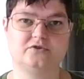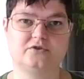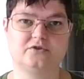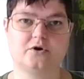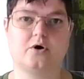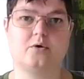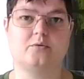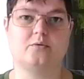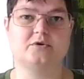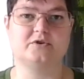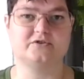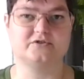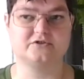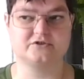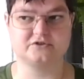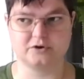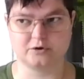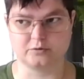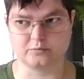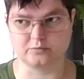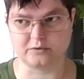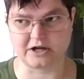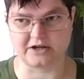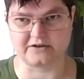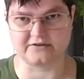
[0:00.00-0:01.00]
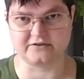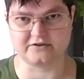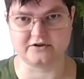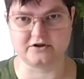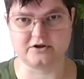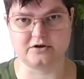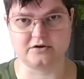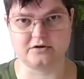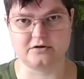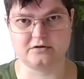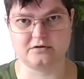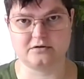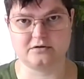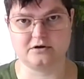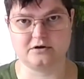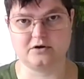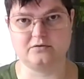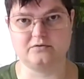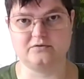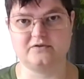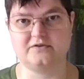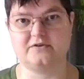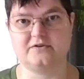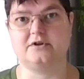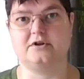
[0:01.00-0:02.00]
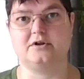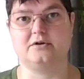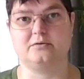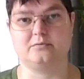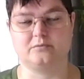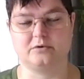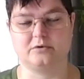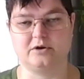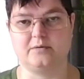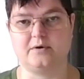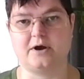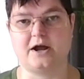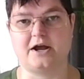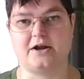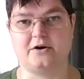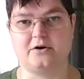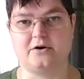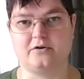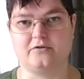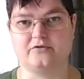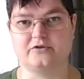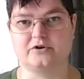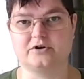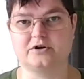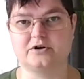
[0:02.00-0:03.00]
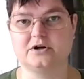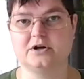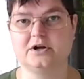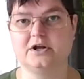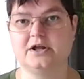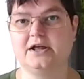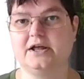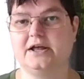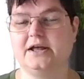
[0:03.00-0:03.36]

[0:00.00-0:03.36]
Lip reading: used to always erase the notes and then rewrite over.